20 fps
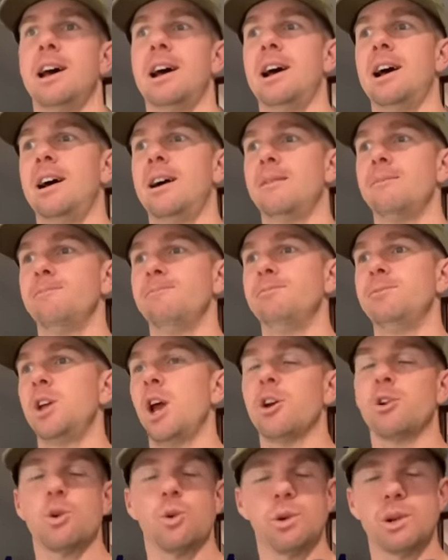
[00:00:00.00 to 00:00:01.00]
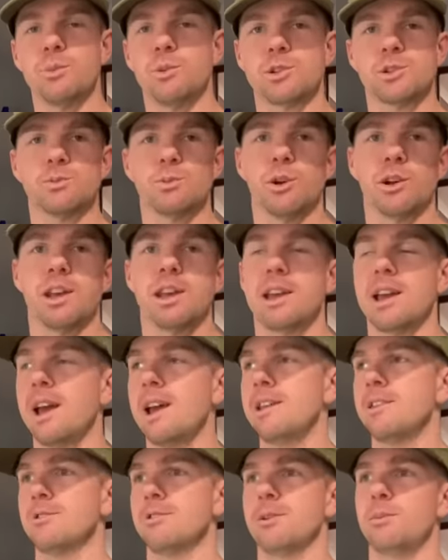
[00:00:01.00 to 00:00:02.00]
you know, Courtney wasn't working
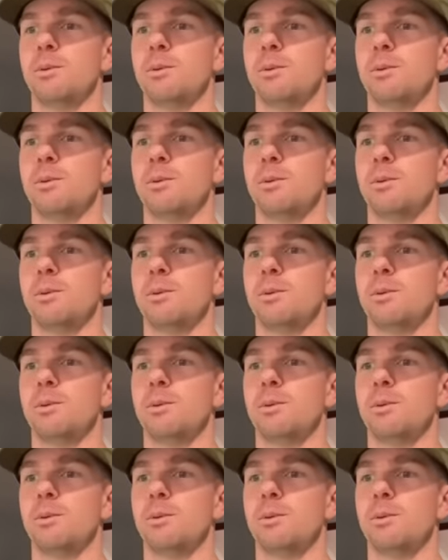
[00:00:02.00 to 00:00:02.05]
either,